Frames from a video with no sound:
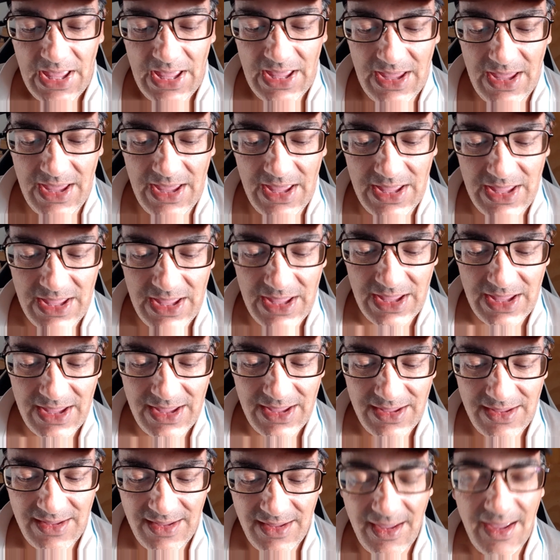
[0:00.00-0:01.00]

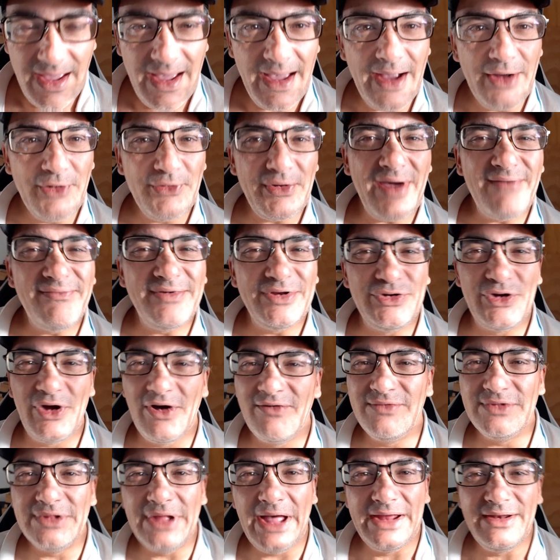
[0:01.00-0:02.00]
A graphic
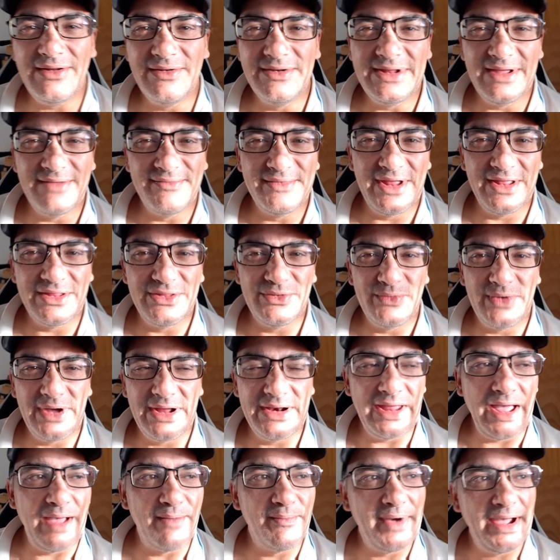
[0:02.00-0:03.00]
novel. I don't have another
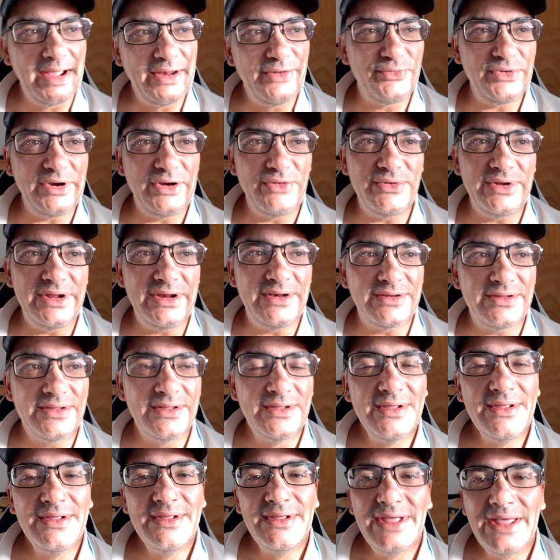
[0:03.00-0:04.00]
one. I might reread
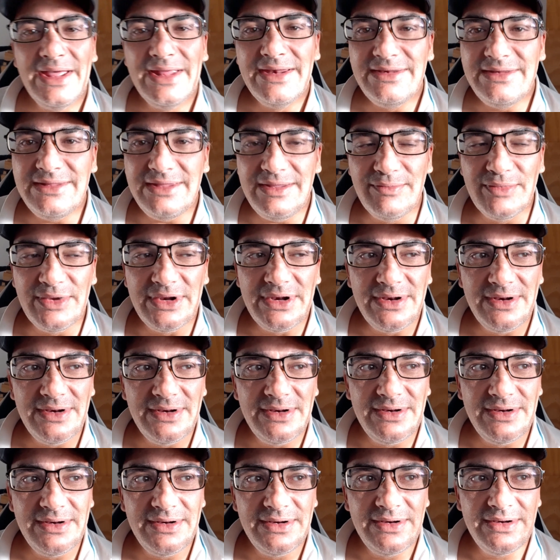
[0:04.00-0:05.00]

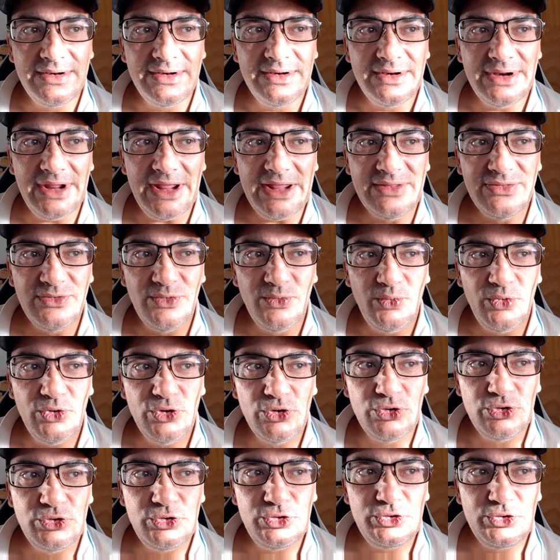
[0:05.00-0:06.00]
Demon in the
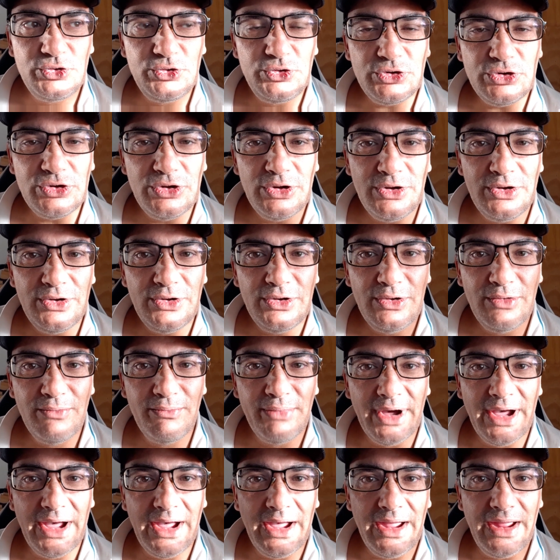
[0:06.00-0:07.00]
Wood
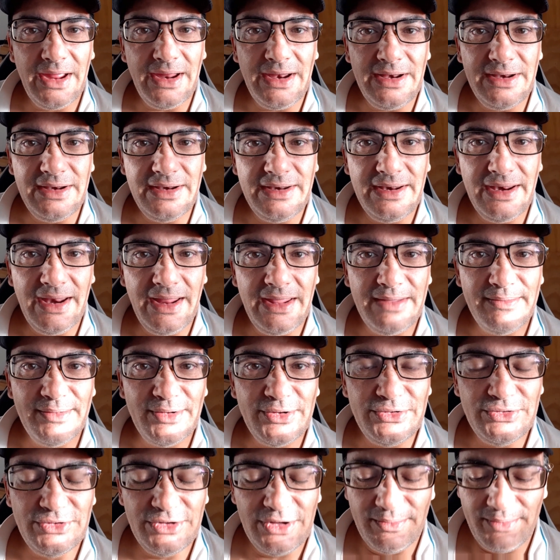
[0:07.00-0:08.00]
by Leigh
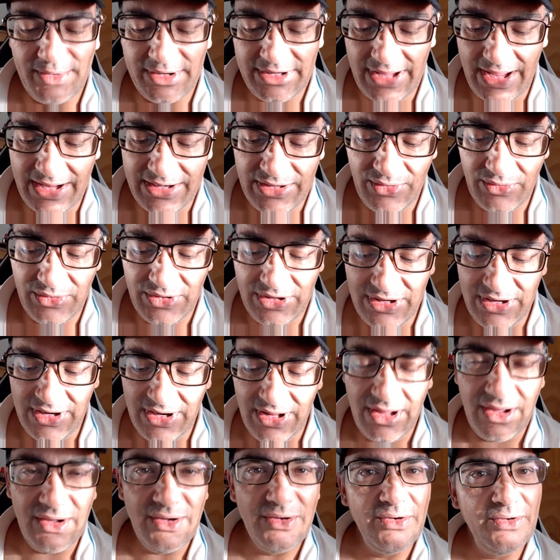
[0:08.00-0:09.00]
Bardugo, but I don't
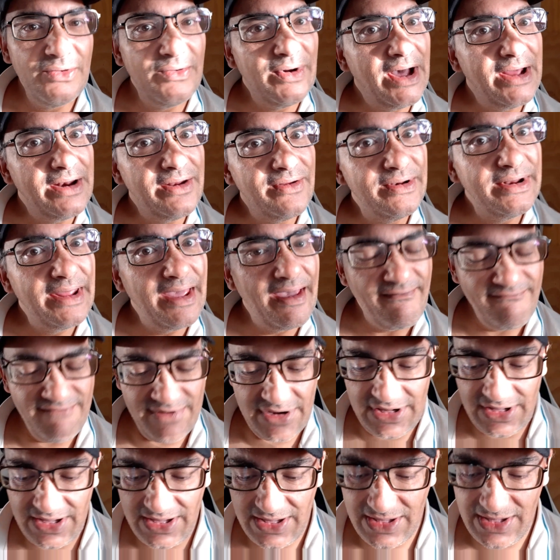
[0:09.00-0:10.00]
know. I don't have
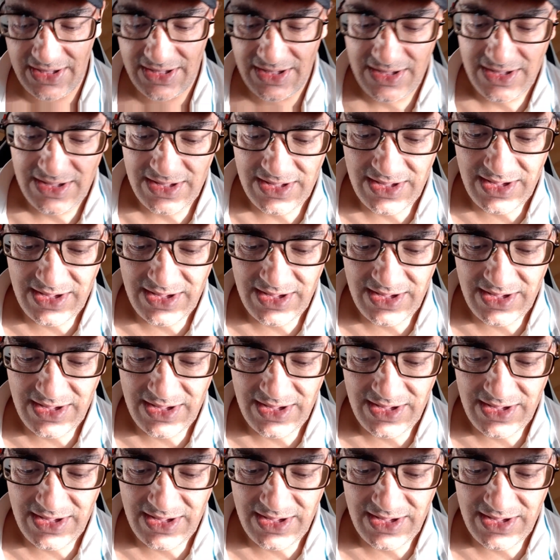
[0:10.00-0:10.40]
any.